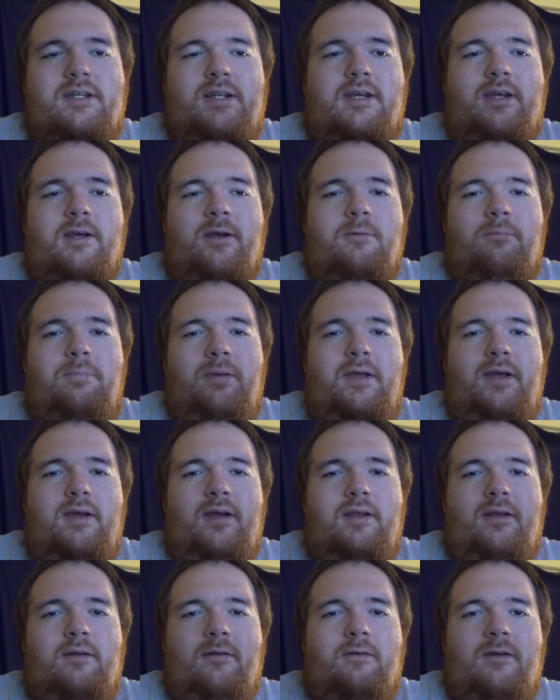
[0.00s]
of the
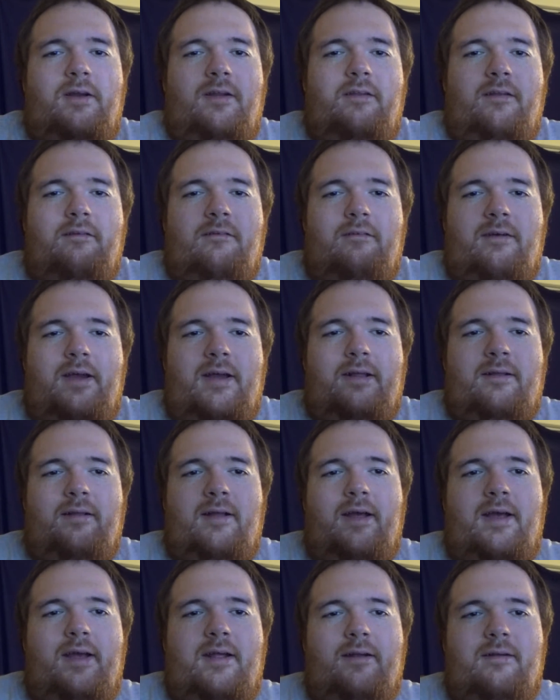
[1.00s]
Caribbean or anything like
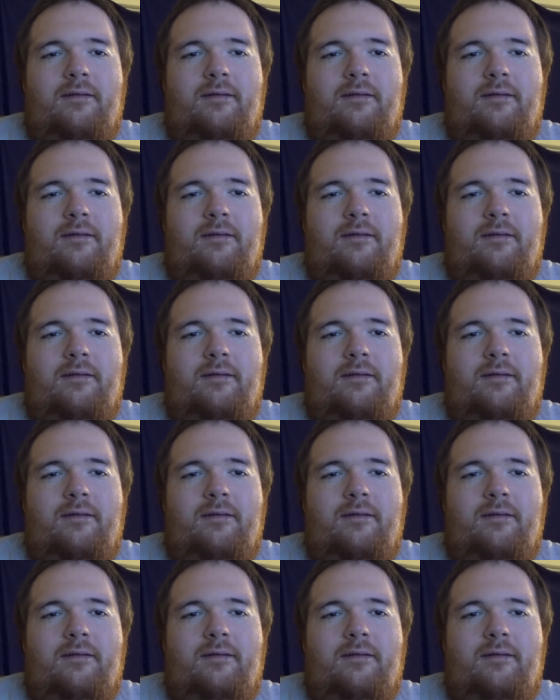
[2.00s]
that,